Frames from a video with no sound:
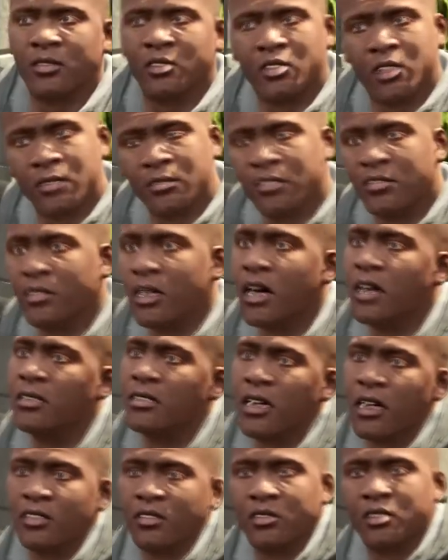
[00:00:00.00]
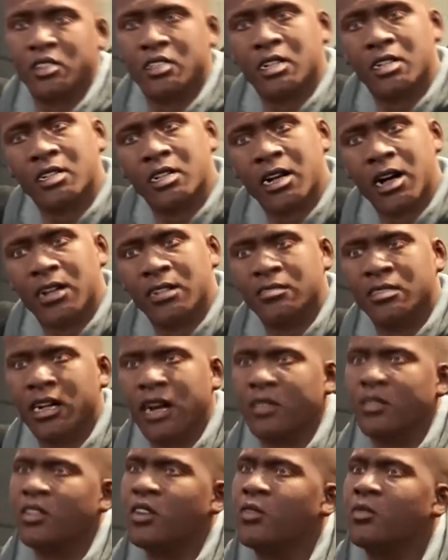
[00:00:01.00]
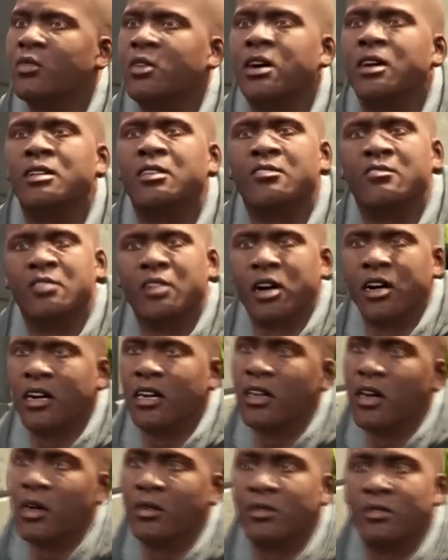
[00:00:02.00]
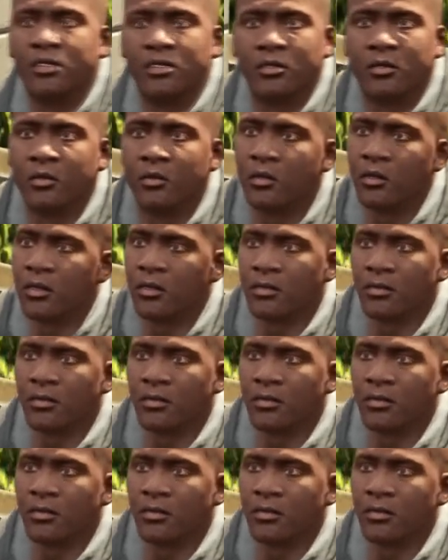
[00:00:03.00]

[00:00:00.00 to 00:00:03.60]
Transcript: When Trevor finds out you're still alive, I don't know what the fuck he gonna do.